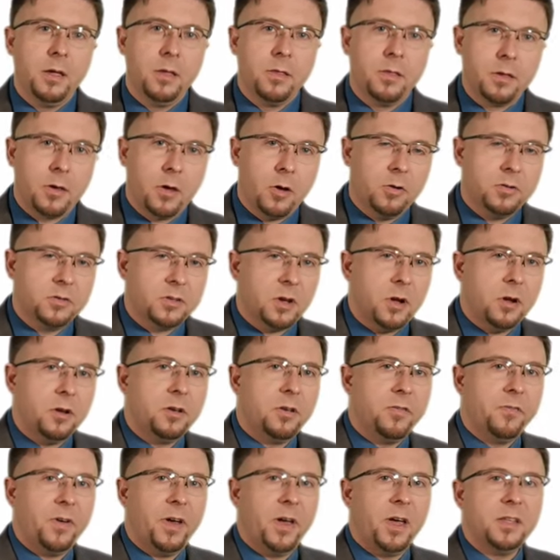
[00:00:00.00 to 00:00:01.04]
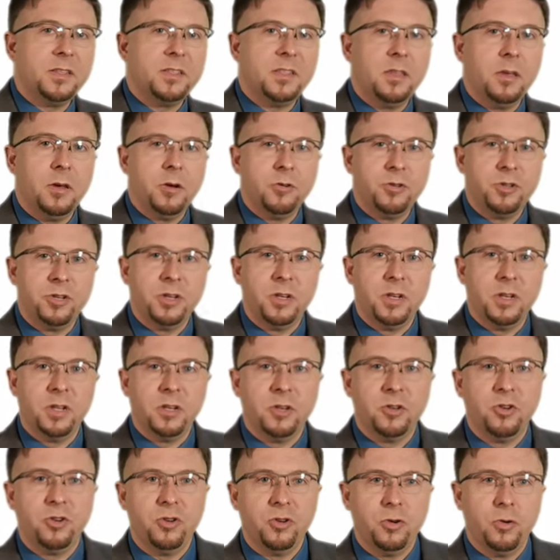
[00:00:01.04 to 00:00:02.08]
The Coast Guard divides the ocean
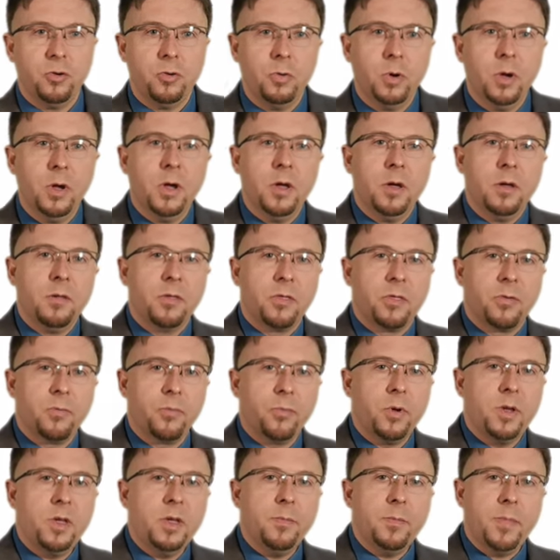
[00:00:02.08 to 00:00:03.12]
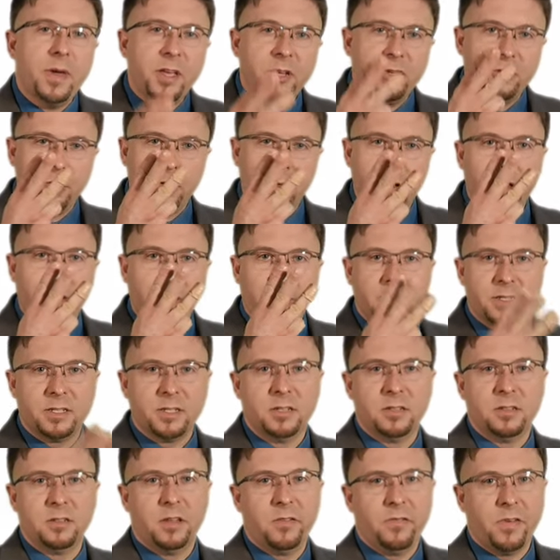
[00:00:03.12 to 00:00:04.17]
into 3 major
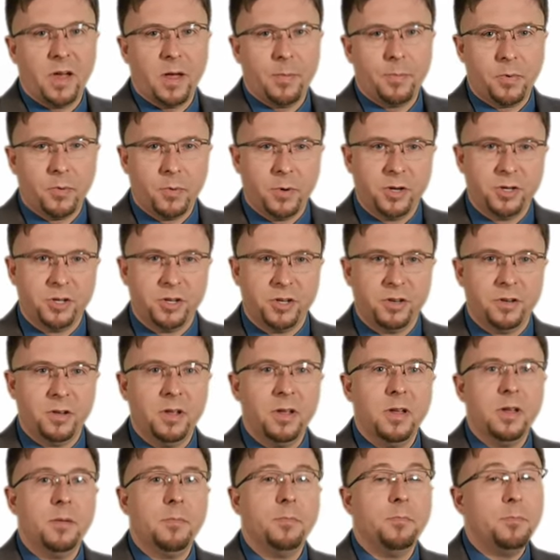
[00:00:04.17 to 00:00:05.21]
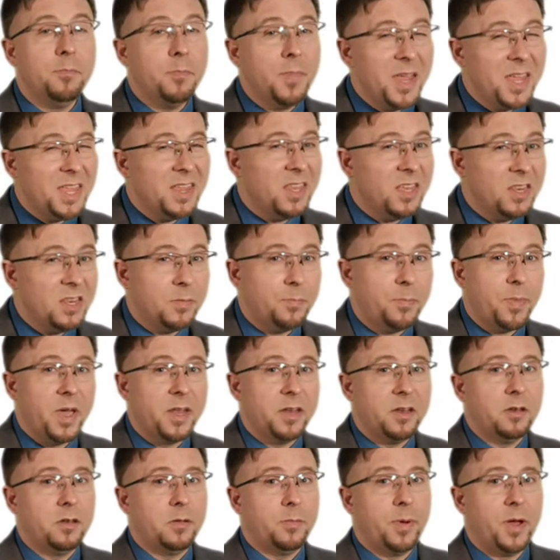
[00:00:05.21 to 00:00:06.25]
classes of operation, mainly
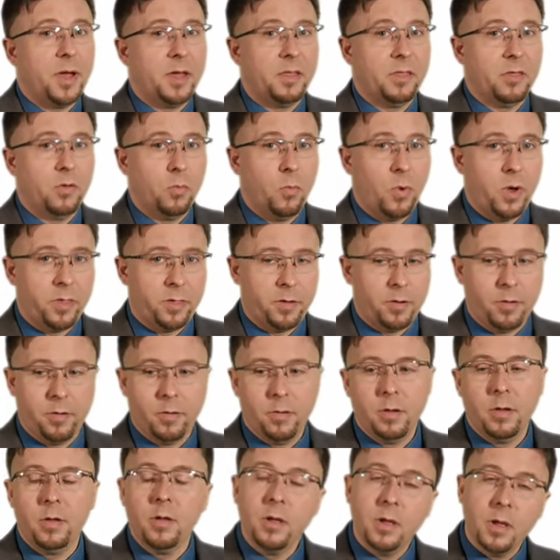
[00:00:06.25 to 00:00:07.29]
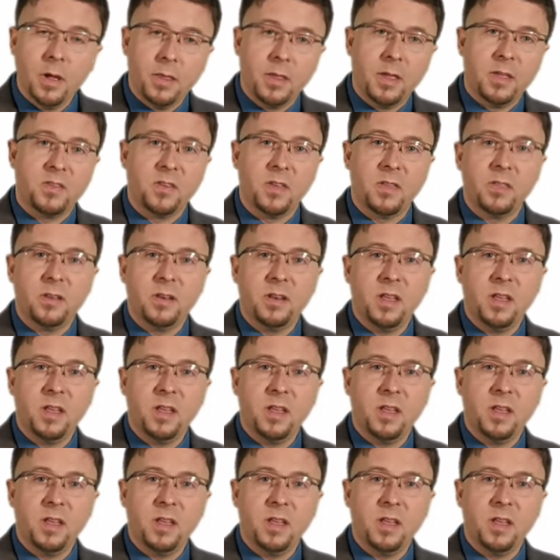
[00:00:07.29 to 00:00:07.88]
dependent upon the weather. And that's on the